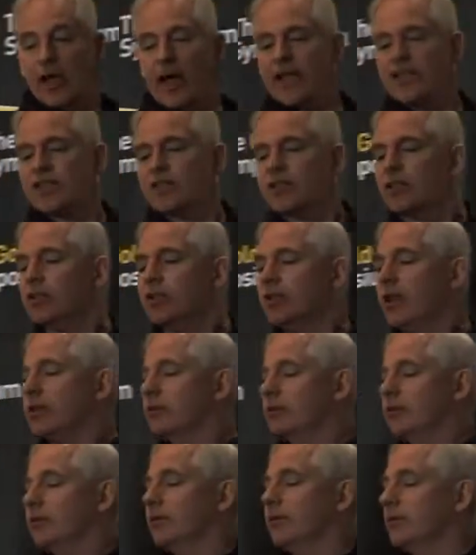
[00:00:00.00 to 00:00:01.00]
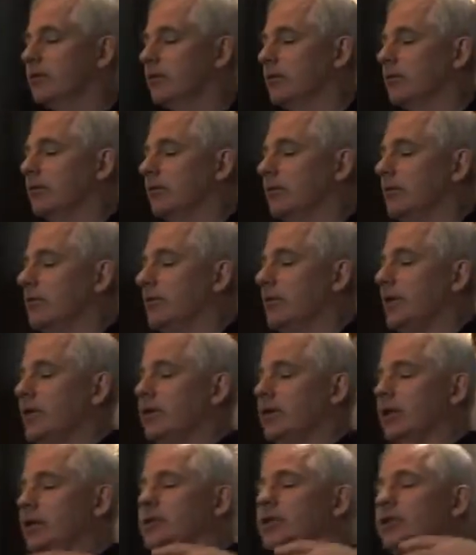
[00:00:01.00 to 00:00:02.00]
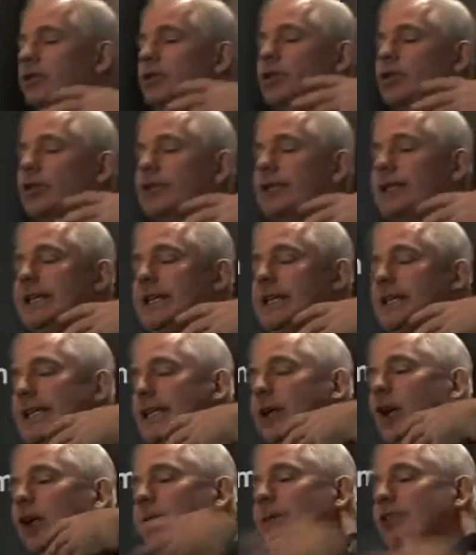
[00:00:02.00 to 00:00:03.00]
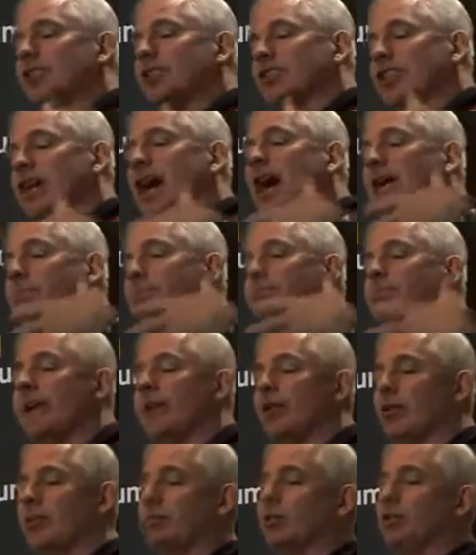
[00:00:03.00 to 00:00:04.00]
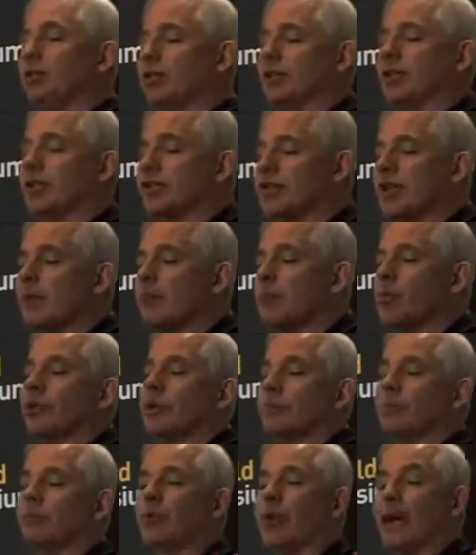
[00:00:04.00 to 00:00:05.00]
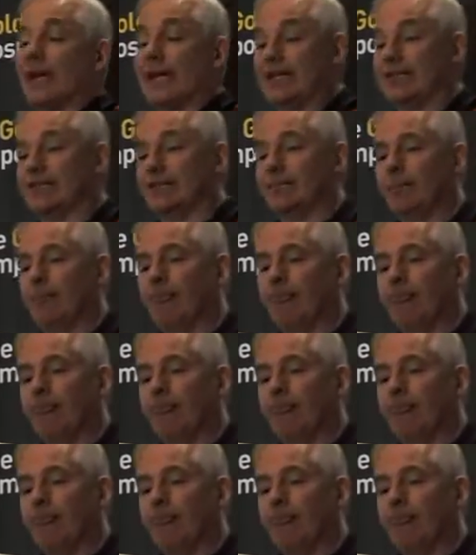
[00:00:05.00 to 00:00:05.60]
It's not being... The economy just can't bear a burden. At some point it breaks.